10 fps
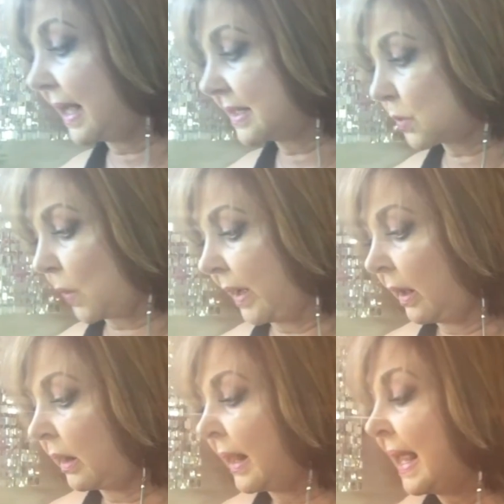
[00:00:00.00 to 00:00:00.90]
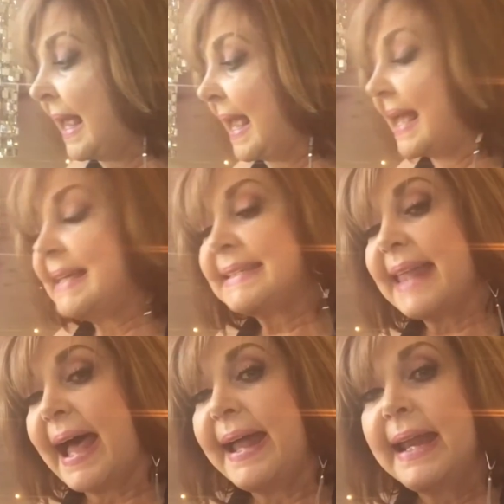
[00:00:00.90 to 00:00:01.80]
as well is
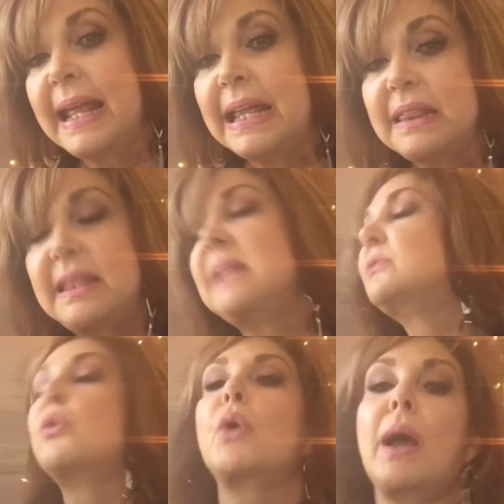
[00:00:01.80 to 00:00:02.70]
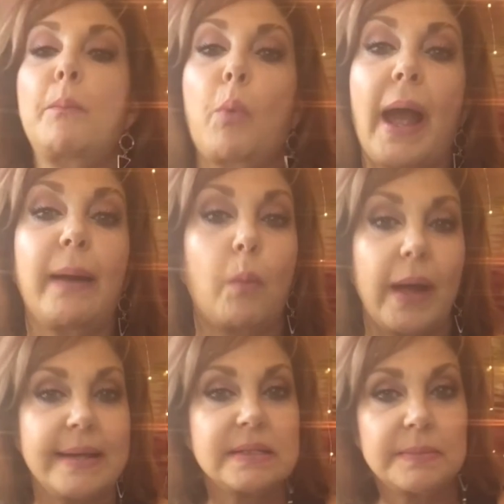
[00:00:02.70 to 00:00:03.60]
that things don't come right
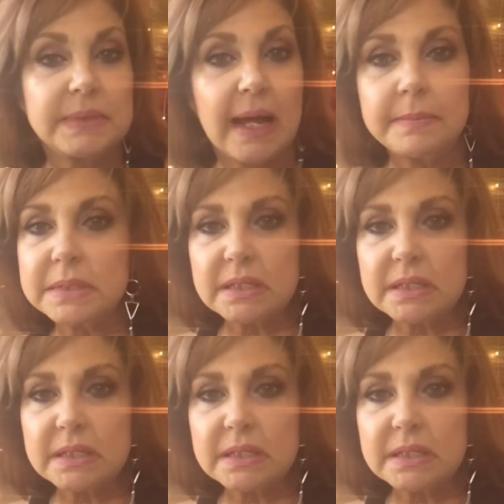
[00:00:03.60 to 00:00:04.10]
away sometimes.